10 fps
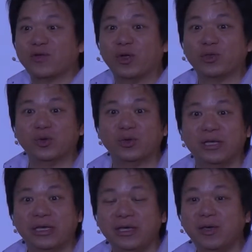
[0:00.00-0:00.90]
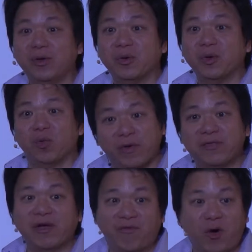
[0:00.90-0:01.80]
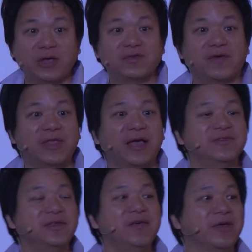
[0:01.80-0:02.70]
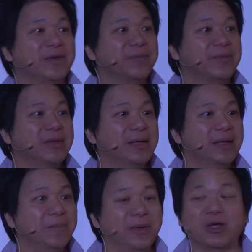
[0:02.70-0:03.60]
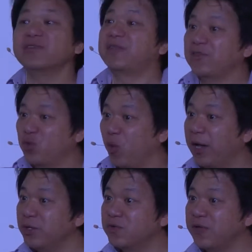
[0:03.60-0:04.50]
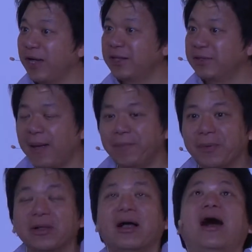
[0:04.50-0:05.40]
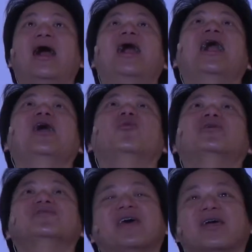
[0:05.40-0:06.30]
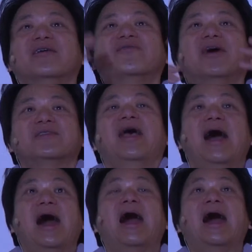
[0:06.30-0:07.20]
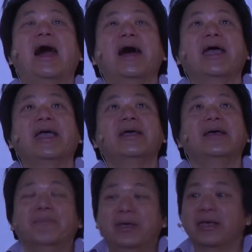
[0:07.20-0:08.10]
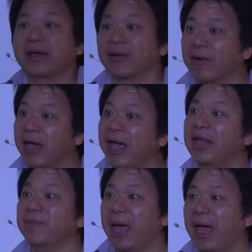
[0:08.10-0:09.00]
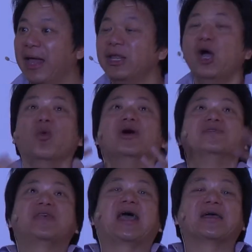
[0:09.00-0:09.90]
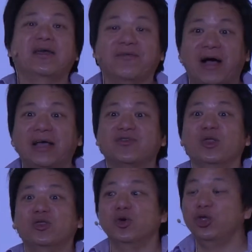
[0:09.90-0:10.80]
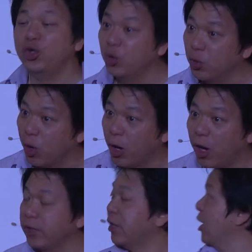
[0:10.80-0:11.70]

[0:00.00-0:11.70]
unto thee with the voice of thanksgiving. Because that's what you say in the temple. I will sacrifice. I, being a great man, will sacrifice unto you, God,